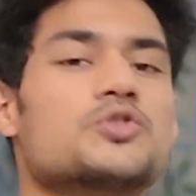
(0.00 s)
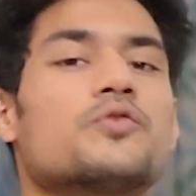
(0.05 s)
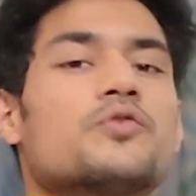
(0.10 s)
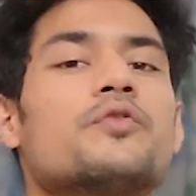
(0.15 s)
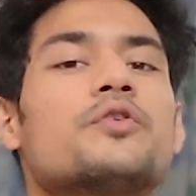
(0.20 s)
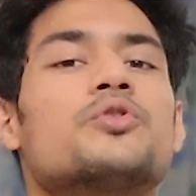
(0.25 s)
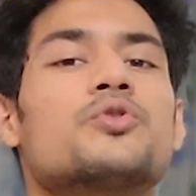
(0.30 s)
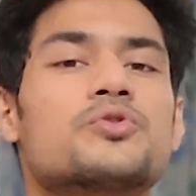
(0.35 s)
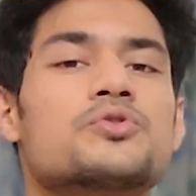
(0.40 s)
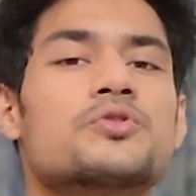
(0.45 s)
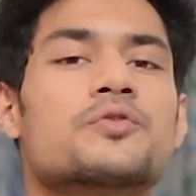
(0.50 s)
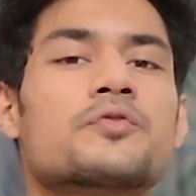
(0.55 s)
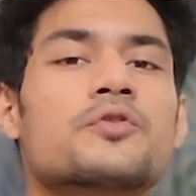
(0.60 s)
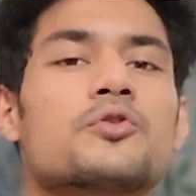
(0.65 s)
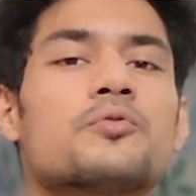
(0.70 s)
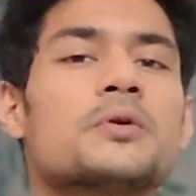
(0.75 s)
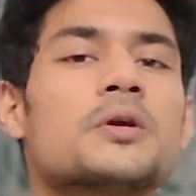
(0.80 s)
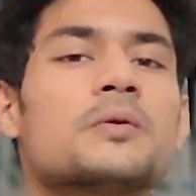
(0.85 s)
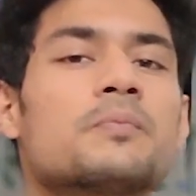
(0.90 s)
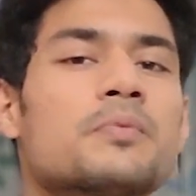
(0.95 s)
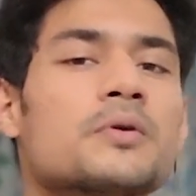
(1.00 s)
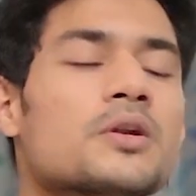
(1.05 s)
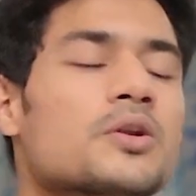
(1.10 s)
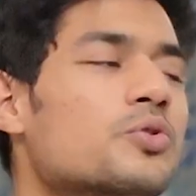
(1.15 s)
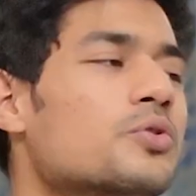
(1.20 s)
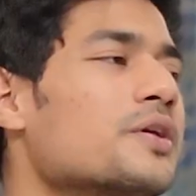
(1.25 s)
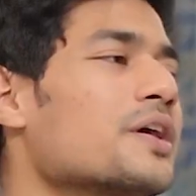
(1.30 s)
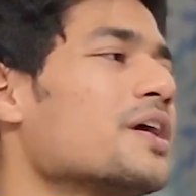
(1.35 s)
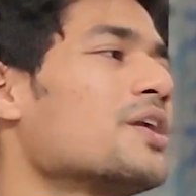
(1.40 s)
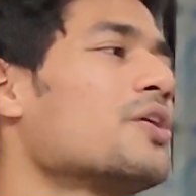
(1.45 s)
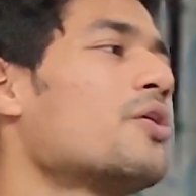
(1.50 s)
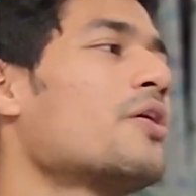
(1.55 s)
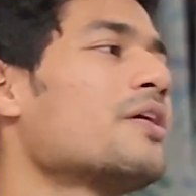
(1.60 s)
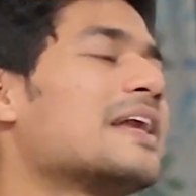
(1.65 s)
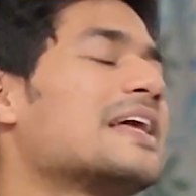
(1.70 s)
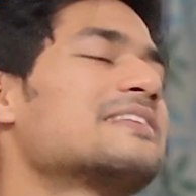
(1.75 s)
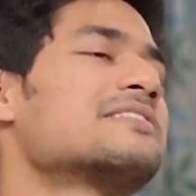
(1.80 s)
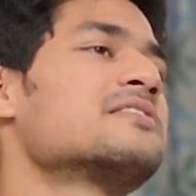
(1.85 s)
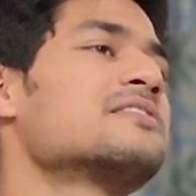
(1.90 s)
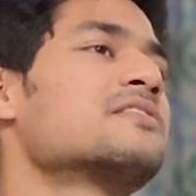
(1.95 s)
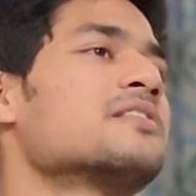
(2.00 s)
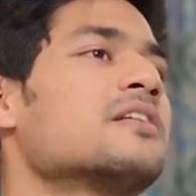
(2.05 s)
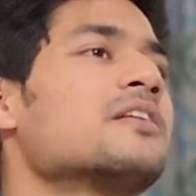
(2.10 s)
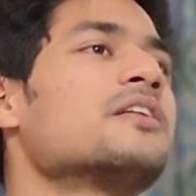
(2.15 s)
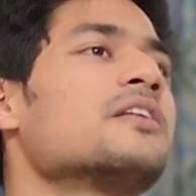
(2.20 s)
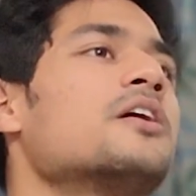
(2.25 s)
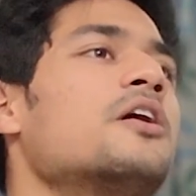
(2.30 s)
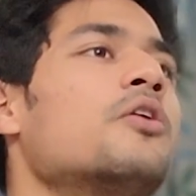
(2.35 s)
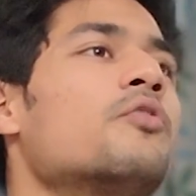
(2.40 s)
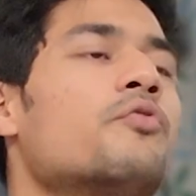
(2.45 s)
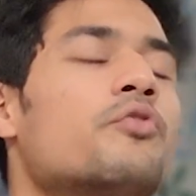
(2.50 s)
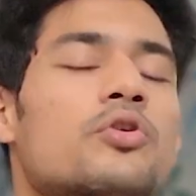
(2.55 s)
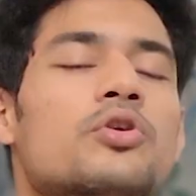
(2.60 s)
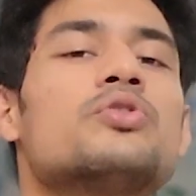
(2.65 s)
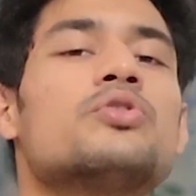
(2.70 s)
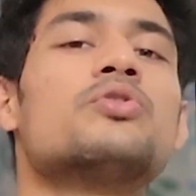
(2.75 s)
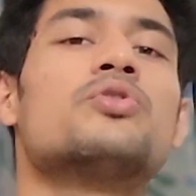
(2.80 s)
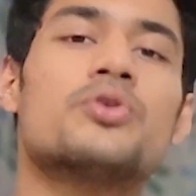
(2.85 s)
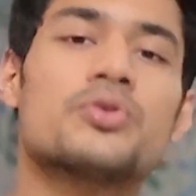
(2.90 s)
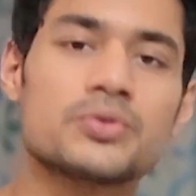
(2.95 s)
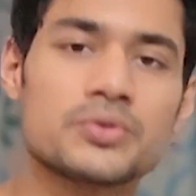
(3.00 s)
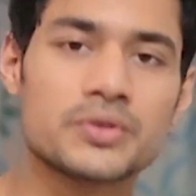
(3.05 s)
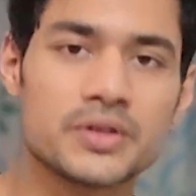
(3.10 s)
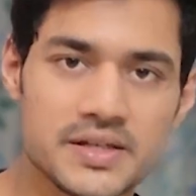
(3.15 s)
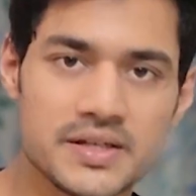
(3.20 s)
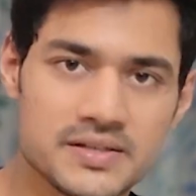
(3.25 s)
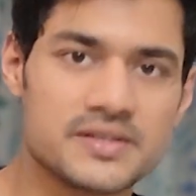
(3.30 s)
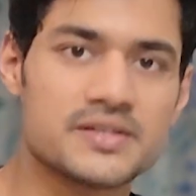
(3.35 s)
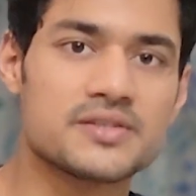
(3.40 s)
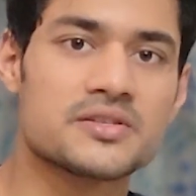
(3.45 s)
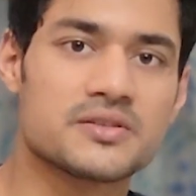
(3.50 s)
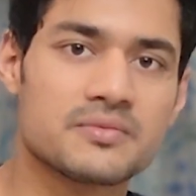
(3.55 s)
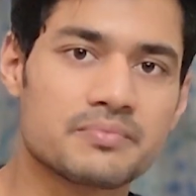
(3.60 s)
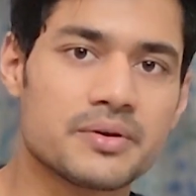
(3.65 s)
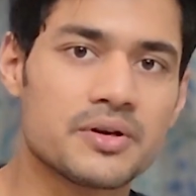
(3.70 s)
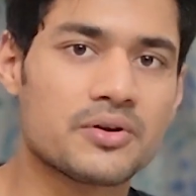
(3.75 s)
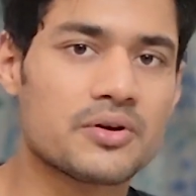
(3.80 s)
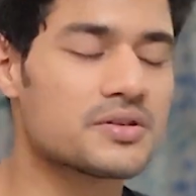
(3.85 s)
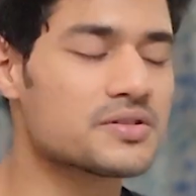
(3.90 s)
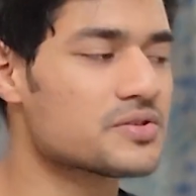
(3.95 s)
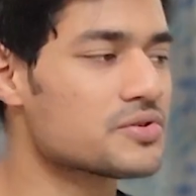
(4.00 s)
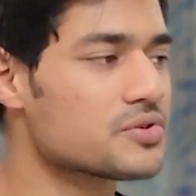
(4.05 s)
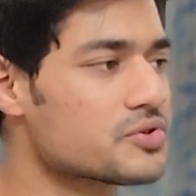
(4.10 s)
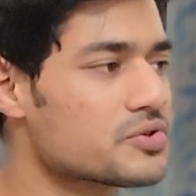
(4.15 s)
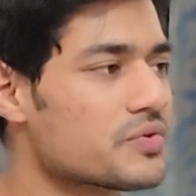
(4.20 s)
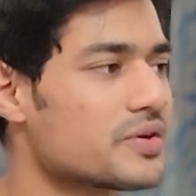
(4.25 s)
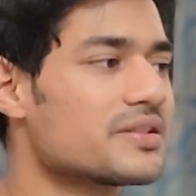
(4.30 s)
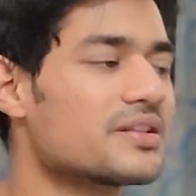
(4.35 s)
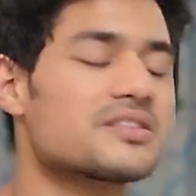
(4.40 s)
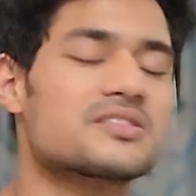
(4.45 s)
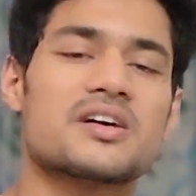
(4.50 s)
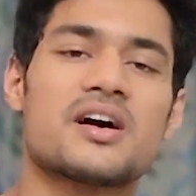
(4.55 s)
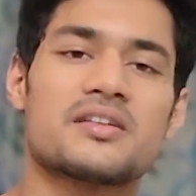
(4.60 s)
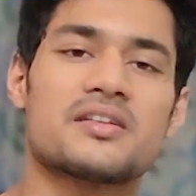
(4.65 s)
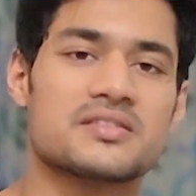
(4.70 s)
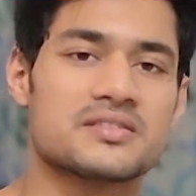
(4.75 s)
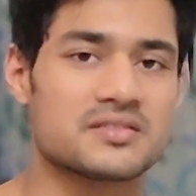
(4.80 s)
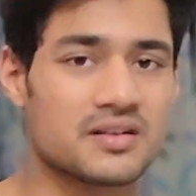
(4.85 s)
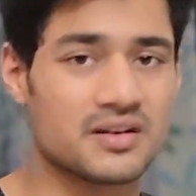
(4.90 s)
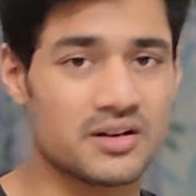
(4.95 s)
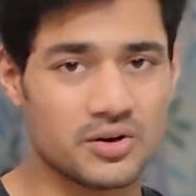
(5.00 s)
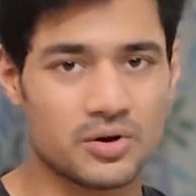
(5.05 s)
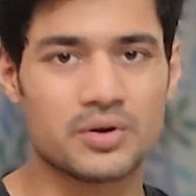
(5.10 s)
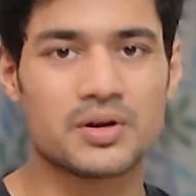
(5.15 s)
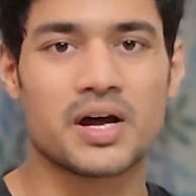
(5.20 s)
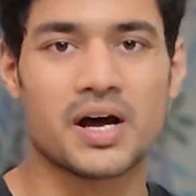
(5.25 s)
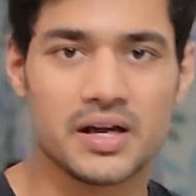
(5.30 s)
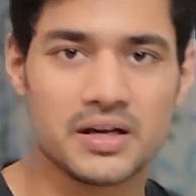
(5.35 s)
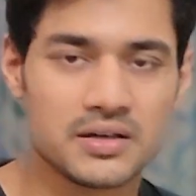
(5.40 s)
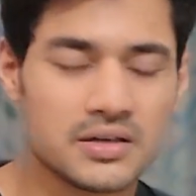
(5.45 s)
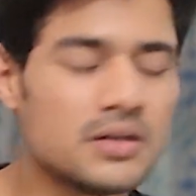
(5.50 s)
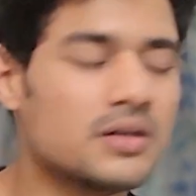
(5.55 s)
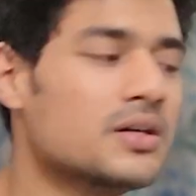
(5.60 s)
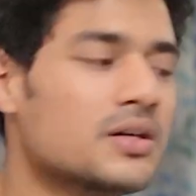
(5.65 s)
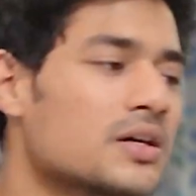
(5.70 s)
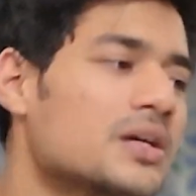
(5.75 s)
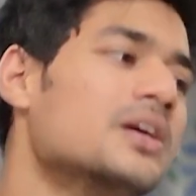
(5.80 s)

so for those of you people who cannot necessarily afford to go to the ac gym because usually the charges are a lot higher